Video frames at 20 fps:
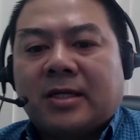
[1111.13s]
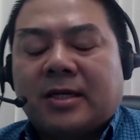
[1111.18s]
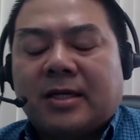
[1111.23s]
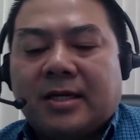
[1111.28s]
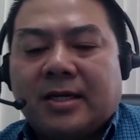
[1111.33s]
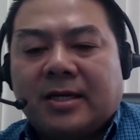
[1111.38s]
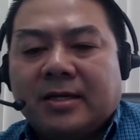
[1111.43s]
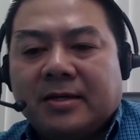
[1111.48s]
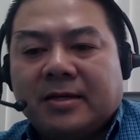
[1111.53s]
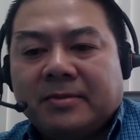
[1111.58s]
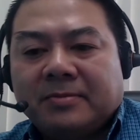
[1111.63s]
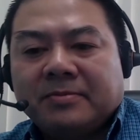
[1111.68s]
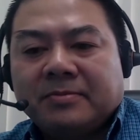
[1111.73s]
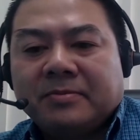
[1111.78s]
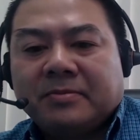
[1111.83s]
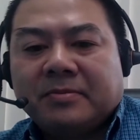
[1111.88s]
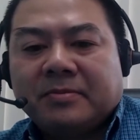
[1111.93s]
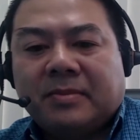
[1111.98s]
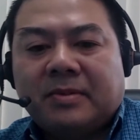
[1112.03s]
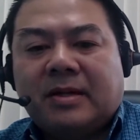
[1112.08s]

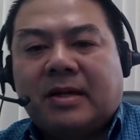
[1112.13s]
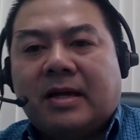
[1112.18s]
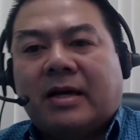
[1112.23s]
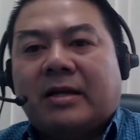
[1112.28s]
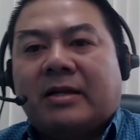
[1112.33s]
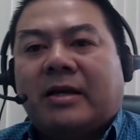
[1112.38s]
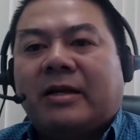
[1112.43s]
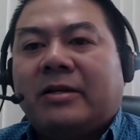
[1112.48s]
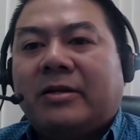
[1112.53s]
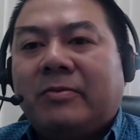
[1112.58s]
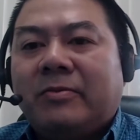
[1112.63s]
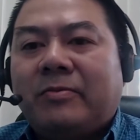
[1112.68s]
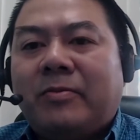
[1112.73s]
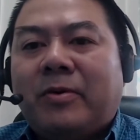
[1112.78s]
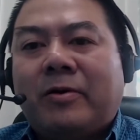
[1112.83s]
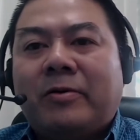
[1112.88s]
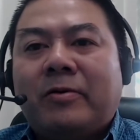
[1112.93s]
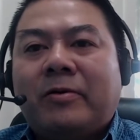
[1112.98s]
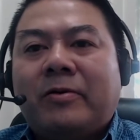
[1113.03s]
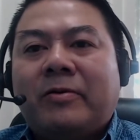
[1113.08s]
Um, I, I do
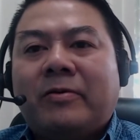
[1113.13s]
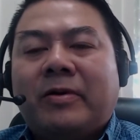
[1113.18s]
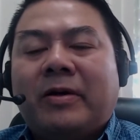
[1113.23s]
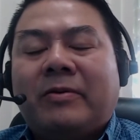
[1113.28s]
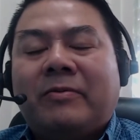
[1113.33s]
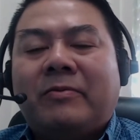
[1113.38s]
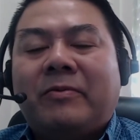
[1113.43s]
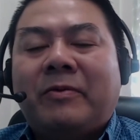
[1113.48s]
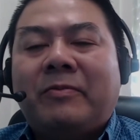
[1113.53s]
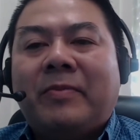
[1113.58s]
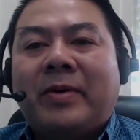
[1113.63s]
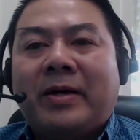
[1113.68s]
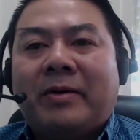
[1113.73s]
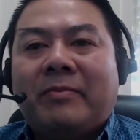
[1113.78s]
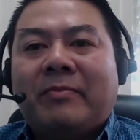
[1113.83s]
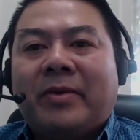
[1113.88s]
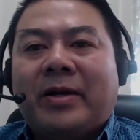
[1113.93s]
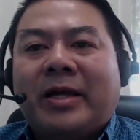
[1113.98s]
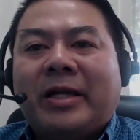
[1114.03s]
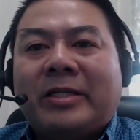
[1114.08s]
partner uh, with my
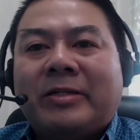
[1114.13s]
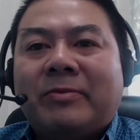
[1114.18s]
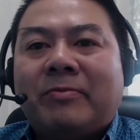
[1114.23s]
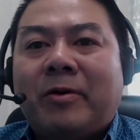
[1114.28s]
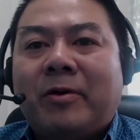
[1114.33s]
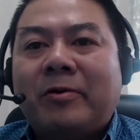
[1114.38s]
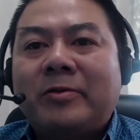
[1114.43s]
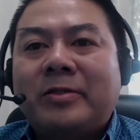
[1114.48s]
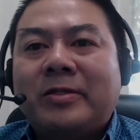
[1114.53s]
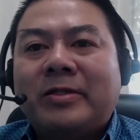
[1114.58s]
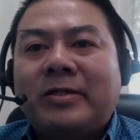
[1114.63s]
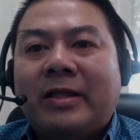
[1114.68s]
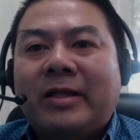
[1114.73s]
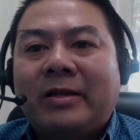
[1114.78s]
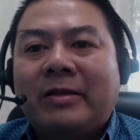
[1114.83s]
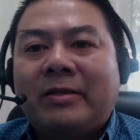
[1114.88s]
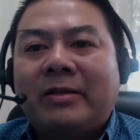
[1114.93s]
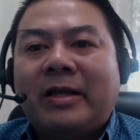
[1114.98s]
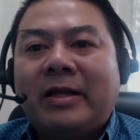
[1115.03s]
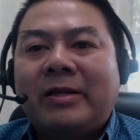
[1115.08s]
my agent partners, and
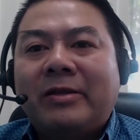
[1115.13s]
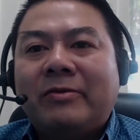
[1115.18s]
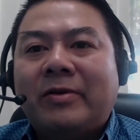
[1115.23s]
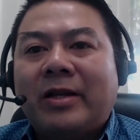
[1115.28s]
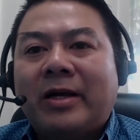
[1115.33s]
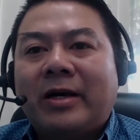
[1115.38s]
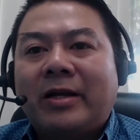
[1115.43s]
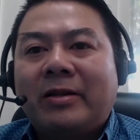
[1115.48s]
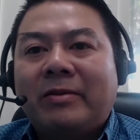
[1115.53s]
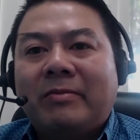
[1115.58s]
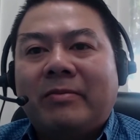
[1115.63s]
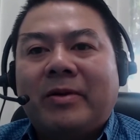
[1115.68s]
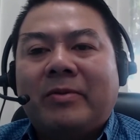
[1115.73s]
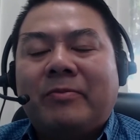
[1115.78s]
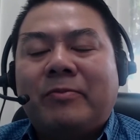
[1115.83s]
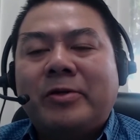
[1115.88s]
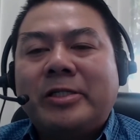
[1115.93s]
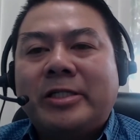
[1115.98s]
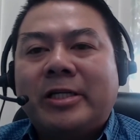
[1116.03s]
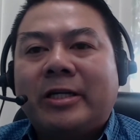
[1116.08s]
they they do client
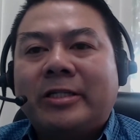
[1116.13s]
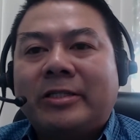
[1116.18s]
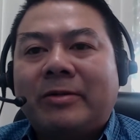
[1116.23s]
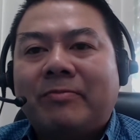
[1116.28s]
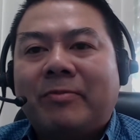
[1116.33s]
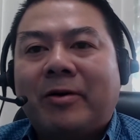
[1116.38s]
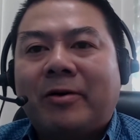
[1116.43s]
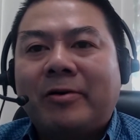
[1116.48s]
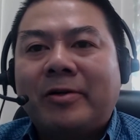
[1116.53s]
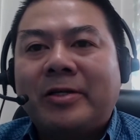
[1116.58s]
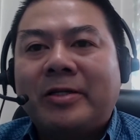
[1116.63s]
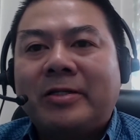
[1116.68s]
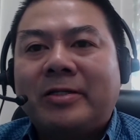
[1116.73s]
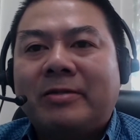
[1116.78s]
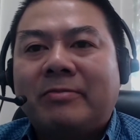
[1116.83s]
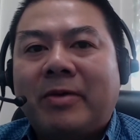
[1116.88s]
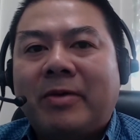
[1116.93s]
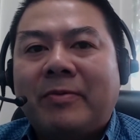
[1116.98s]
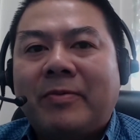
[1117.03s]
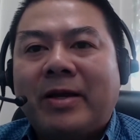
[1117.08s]
appreciation
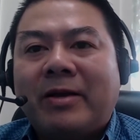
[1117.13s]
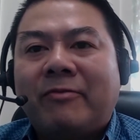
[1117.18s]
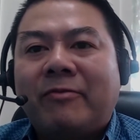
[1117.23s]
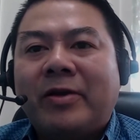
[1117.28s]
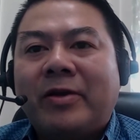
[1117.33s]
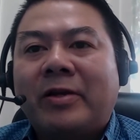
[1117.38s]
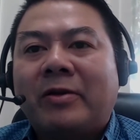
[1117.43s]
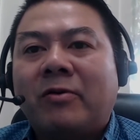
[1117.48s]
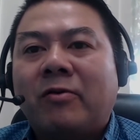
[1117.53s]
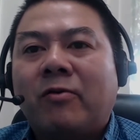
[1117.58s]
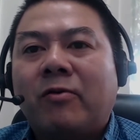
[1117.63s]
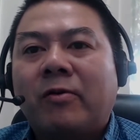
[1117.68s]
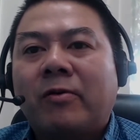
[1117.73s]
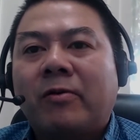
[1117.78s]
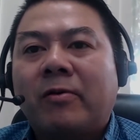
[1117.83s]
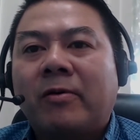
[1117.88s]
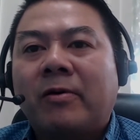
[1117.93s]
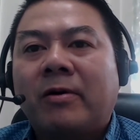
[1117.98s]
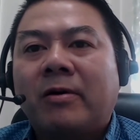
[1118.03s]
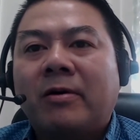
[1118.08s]
parties maybe every
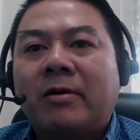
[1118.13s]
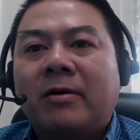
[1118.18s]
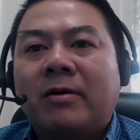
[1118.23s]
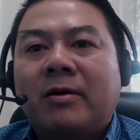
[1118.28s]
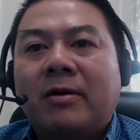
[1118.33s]
quarter.